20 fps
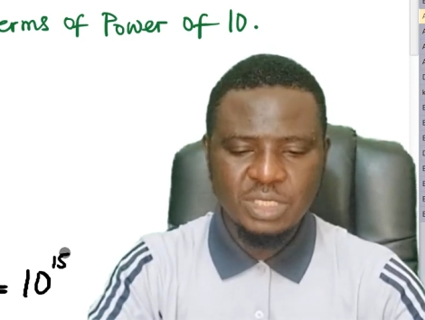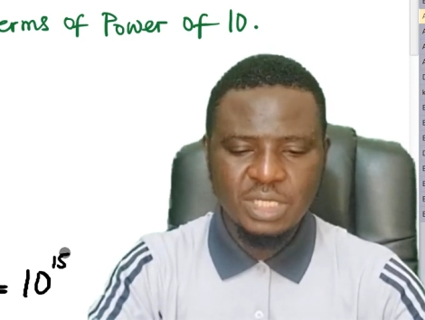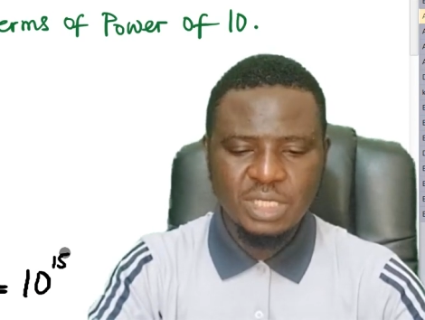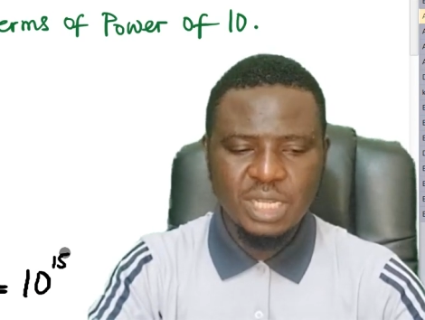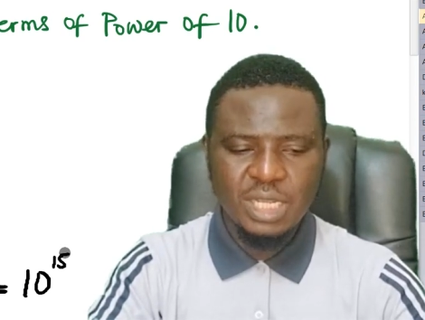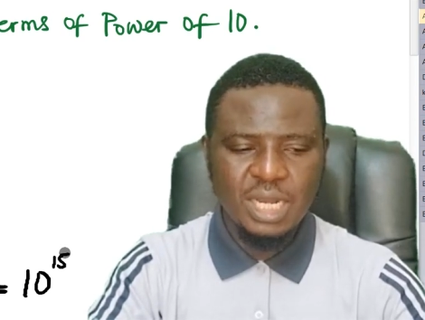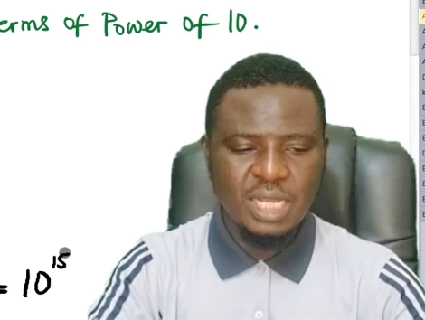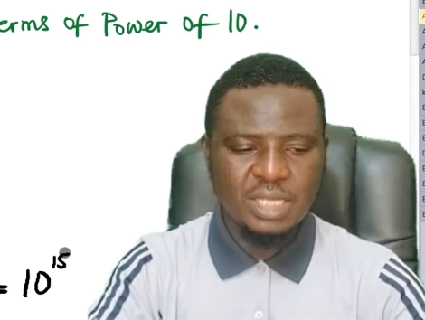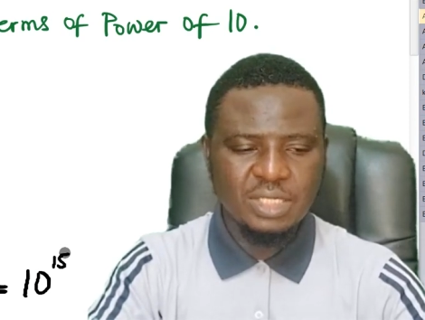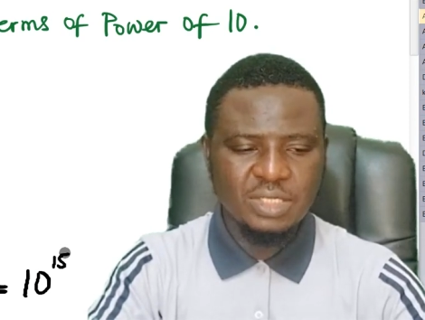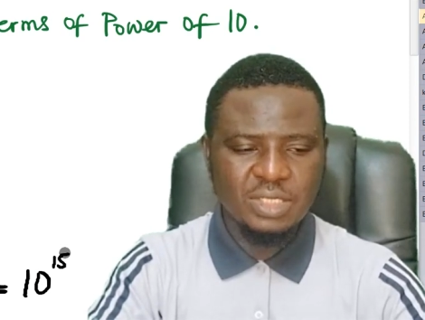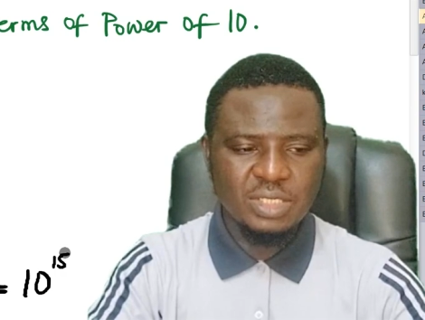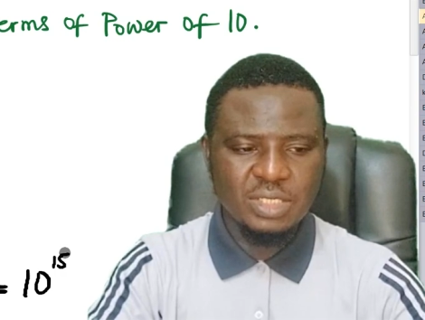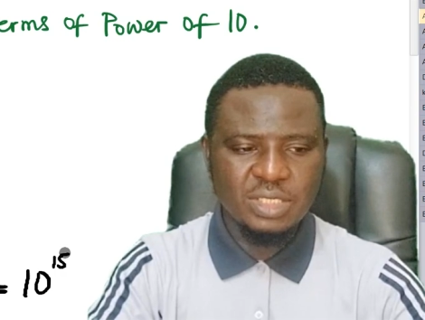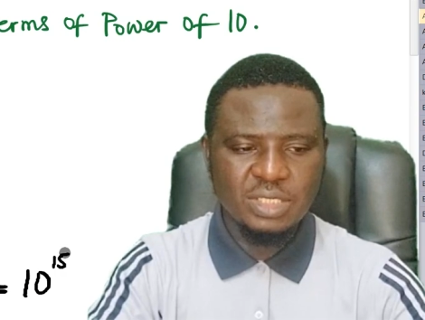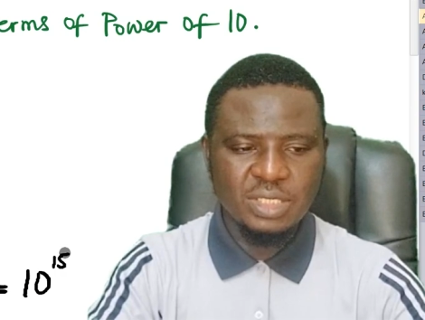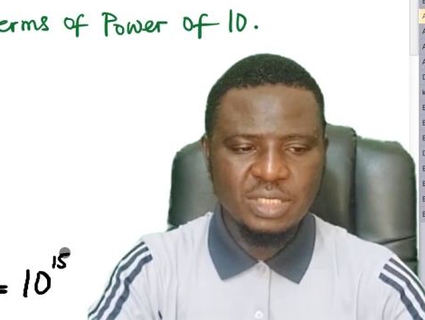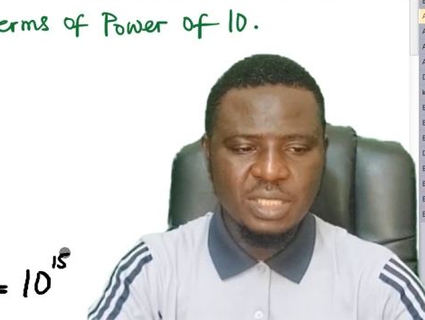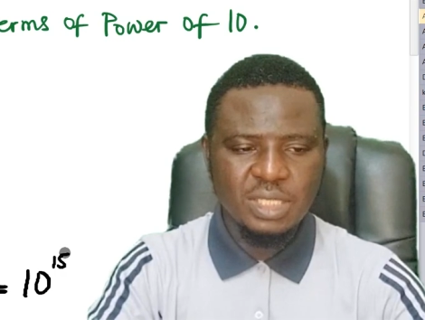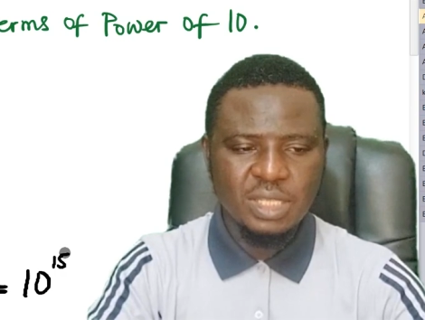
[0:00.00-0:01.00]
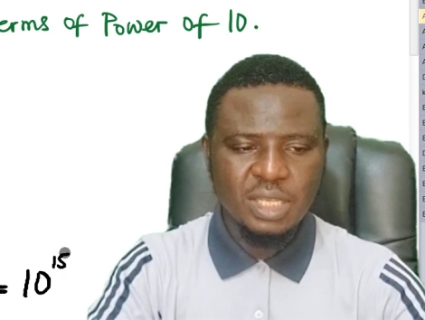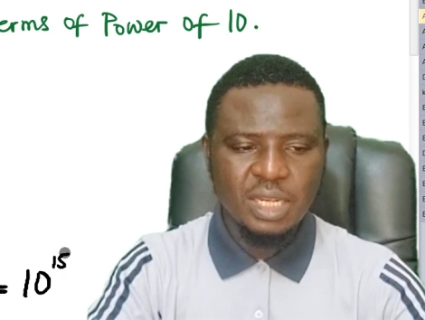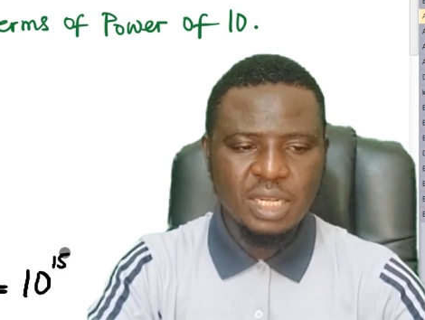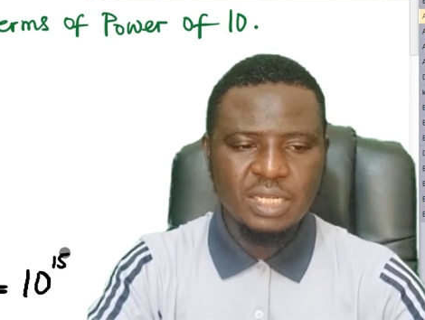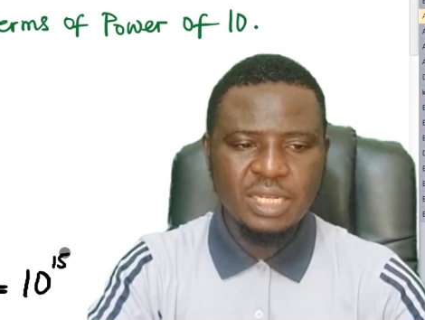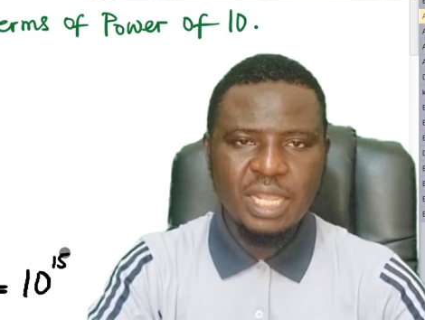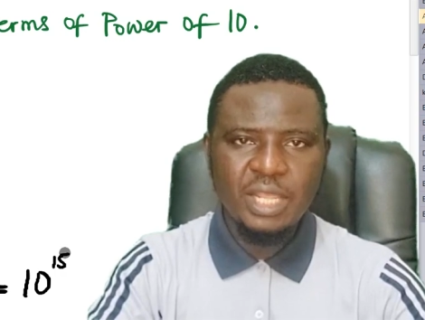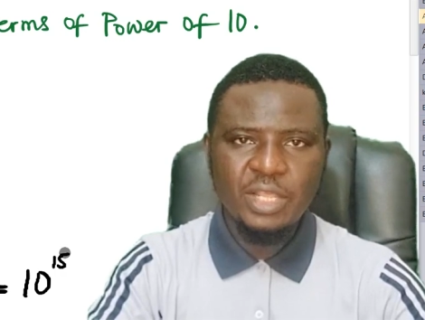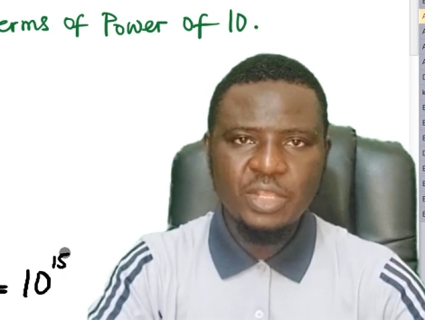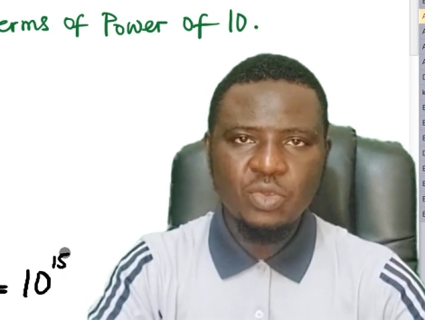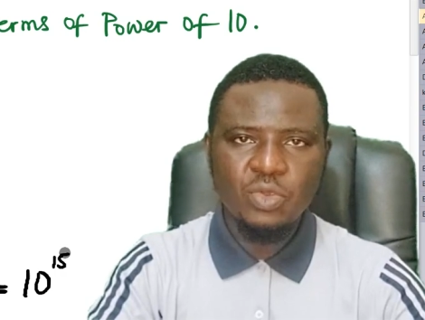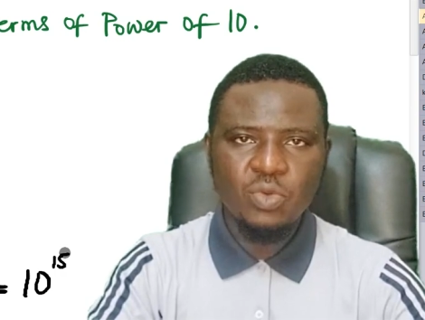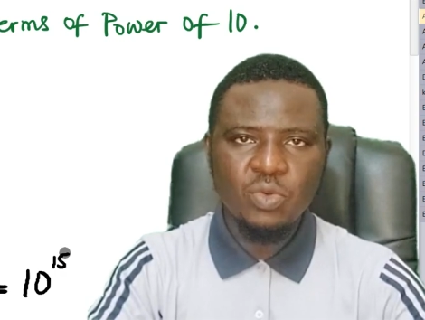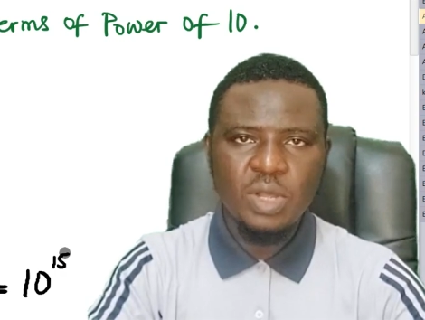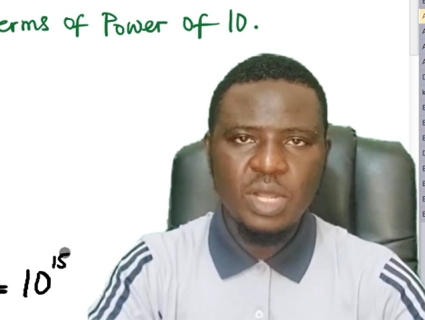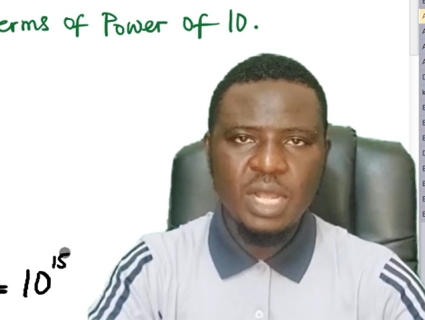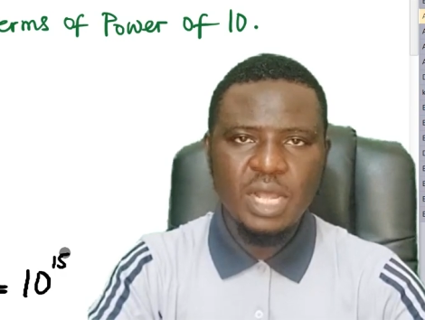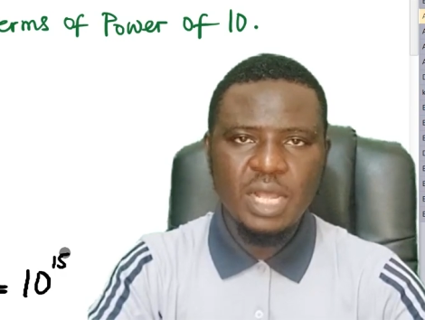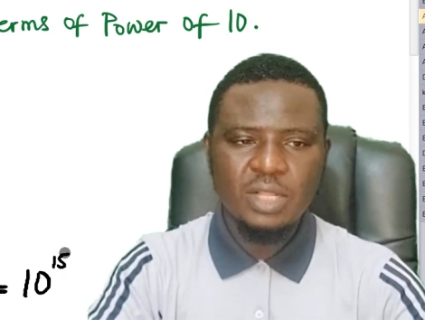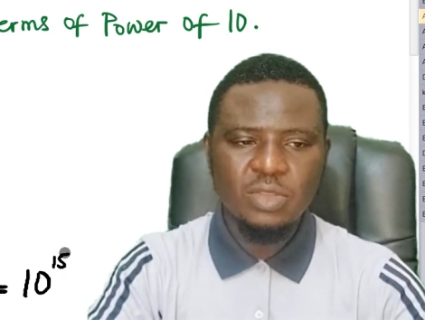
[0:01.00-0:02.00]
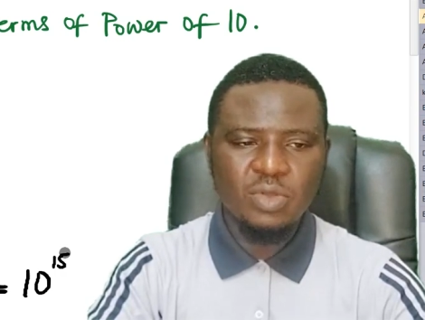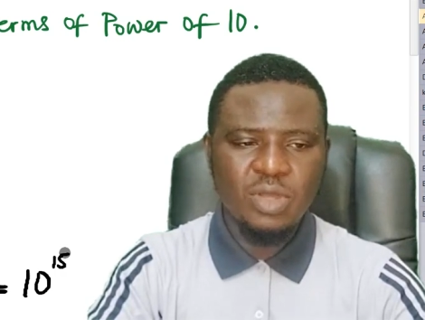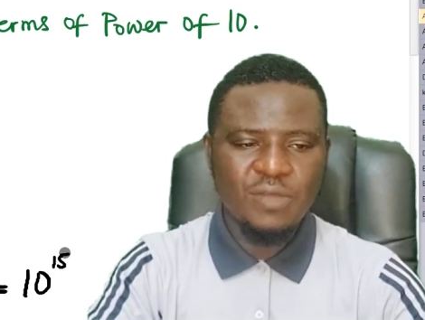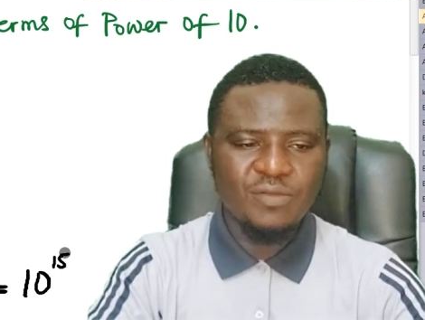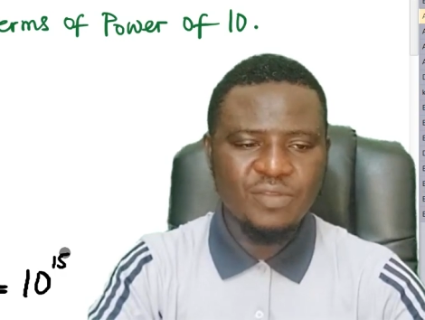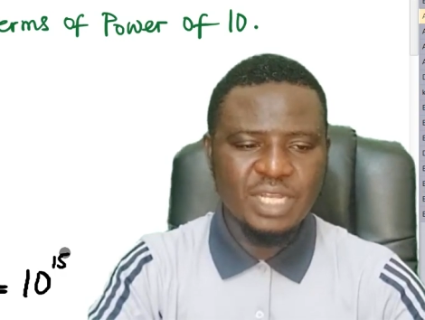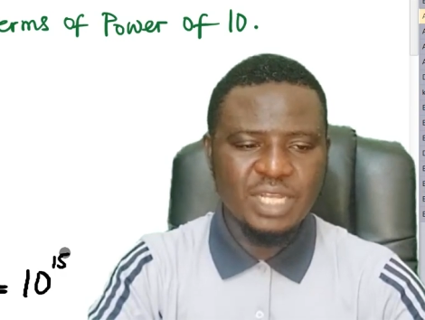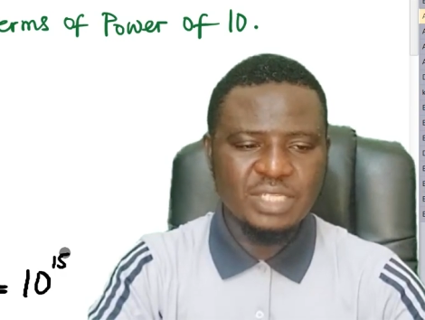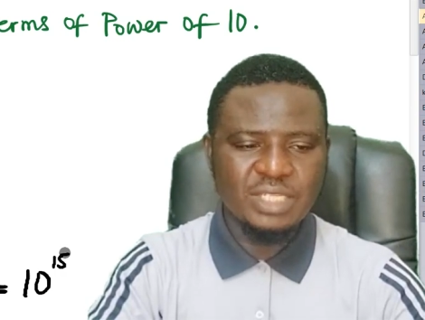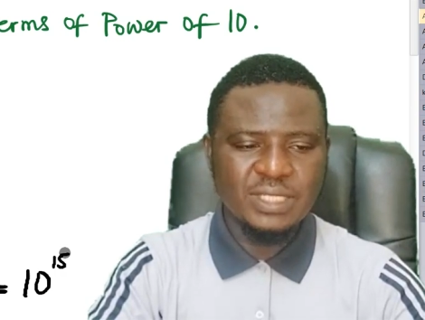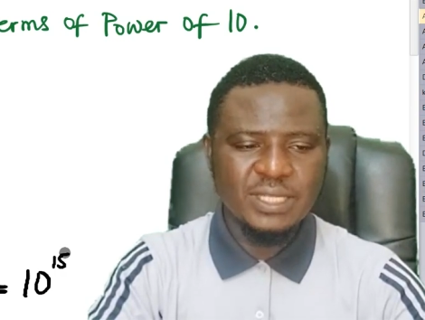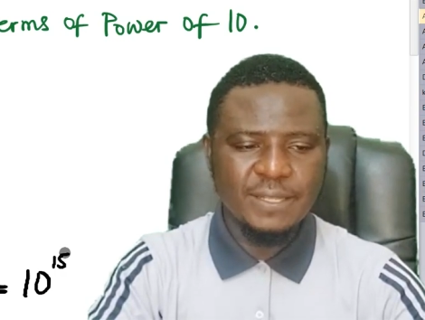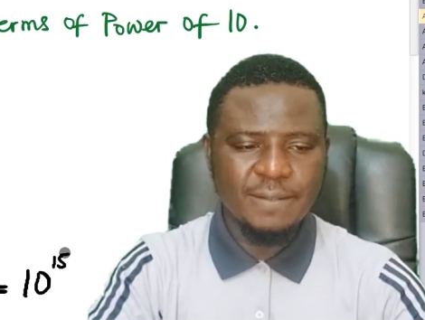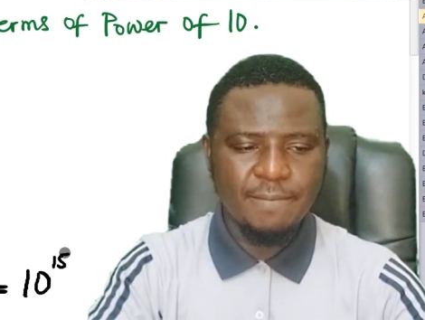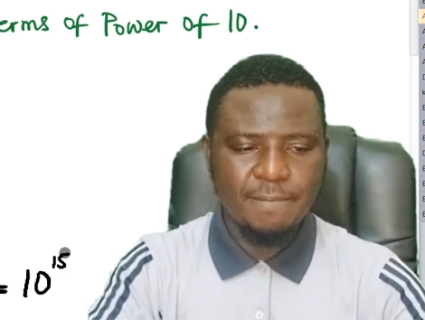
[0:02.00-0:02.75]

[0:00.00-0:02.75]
these classes. Thank you, and do have